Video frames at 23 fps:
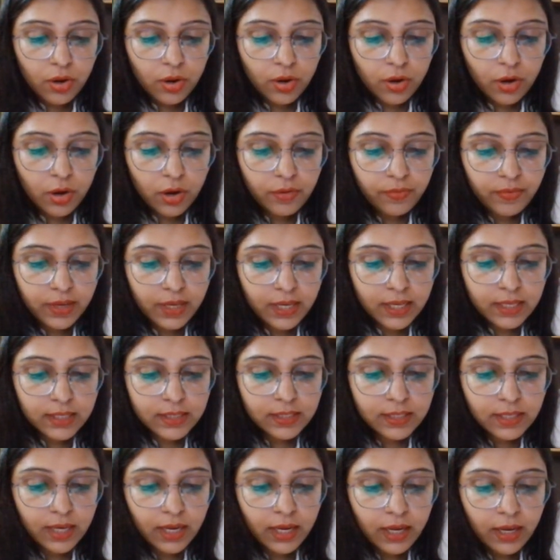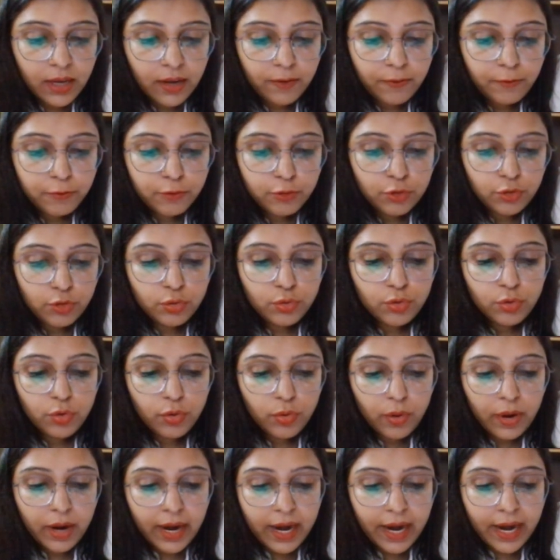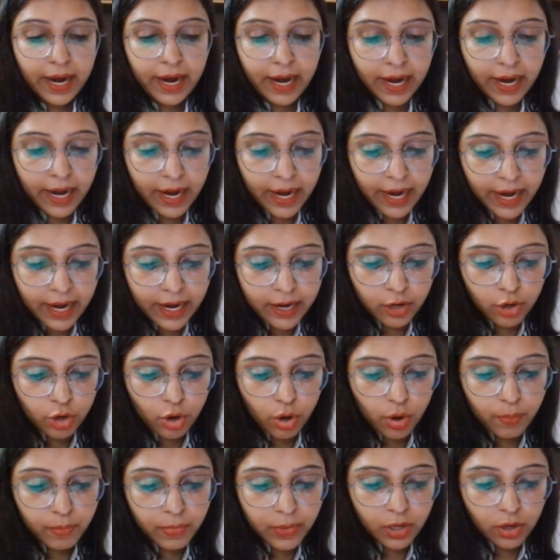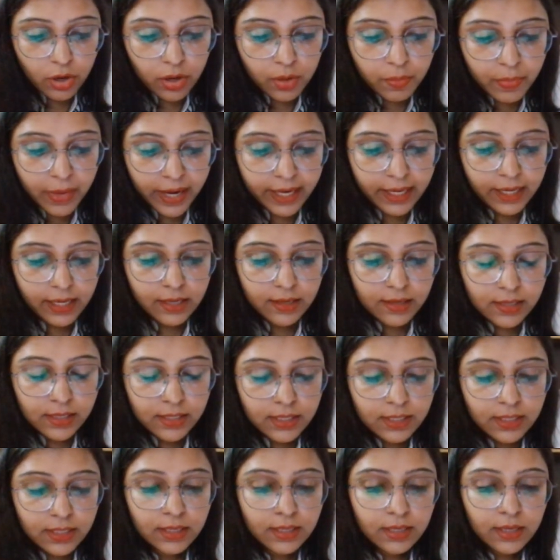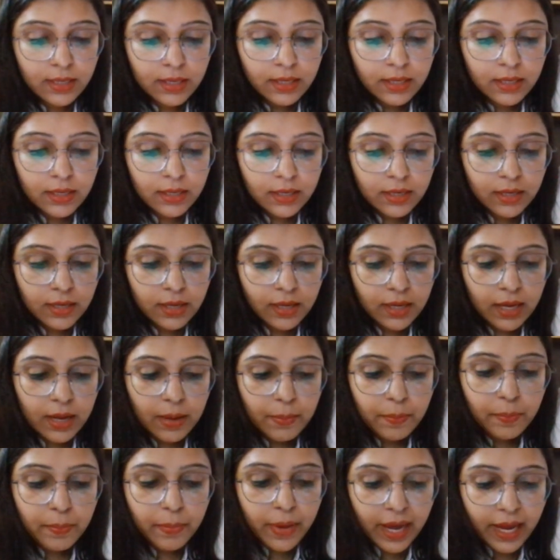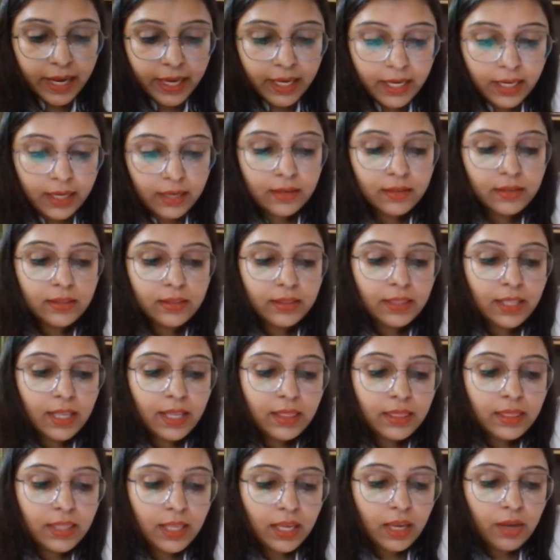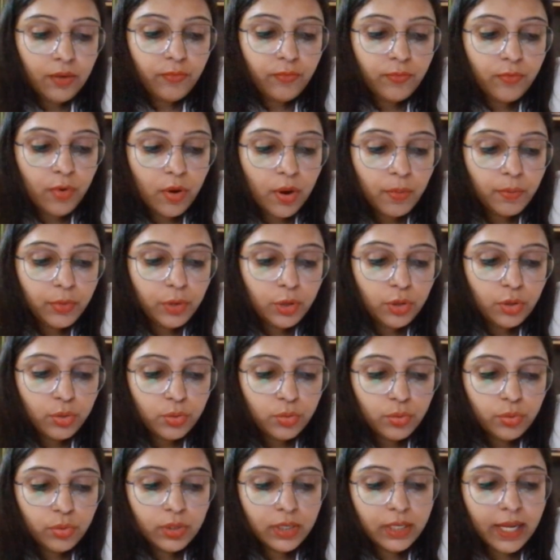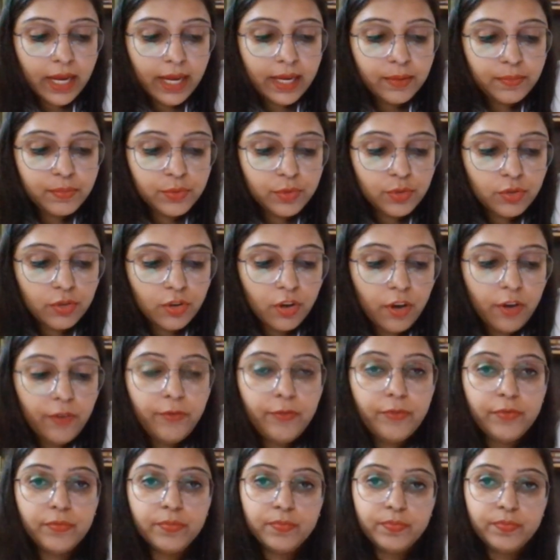or we can say if two atomic orbitals combine, then they form two types of